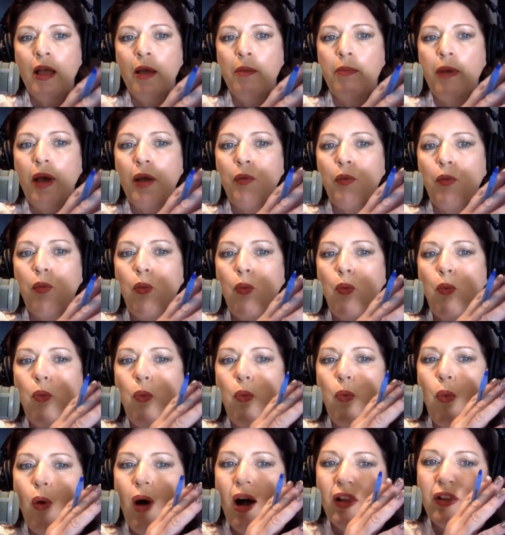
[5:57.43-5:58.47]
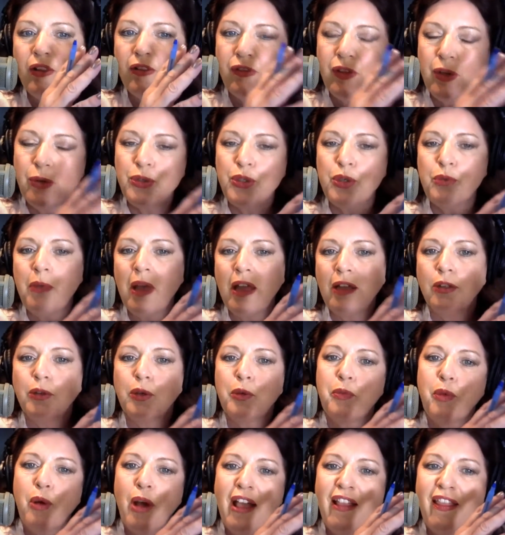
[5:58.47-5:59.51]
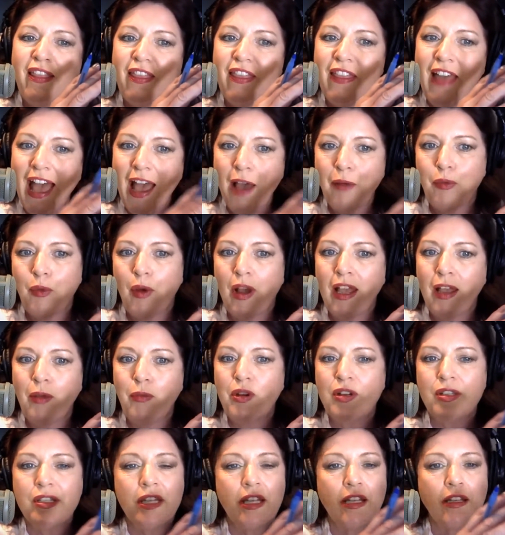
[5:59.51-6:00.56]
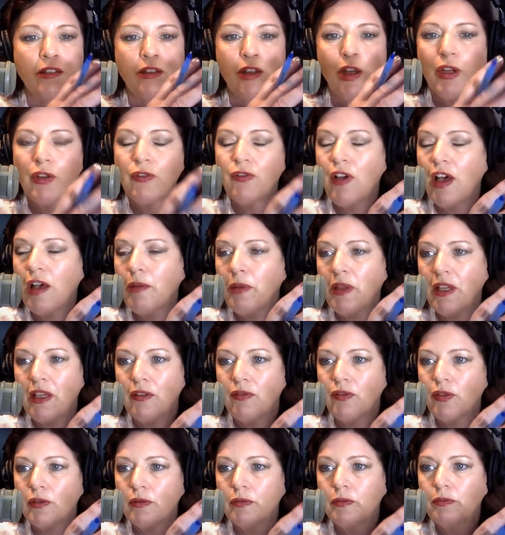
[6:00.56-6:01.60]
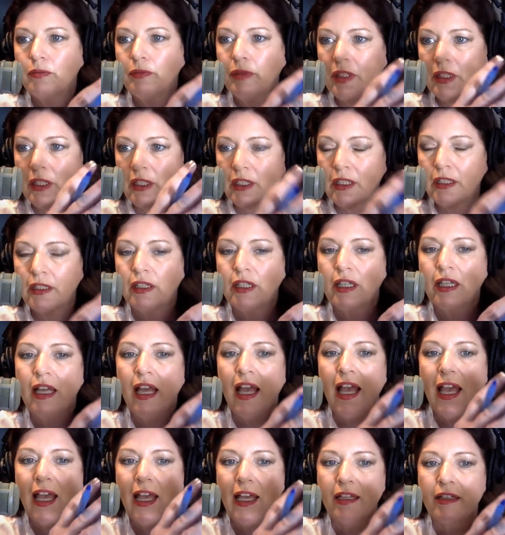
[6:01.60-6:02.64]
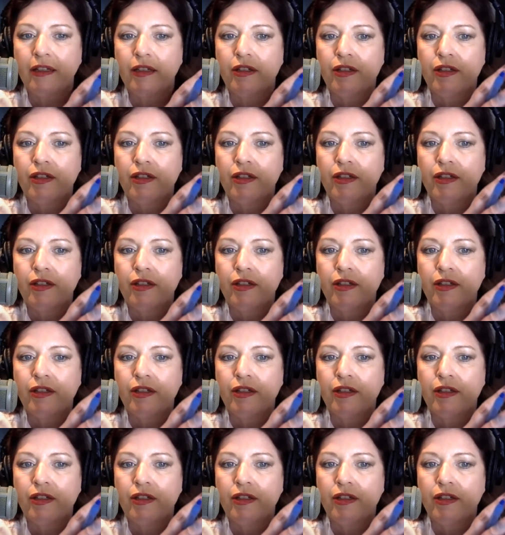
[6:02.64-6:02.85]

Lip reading: But while the future may look bright that way, we're seeing a lot of upheaval politically and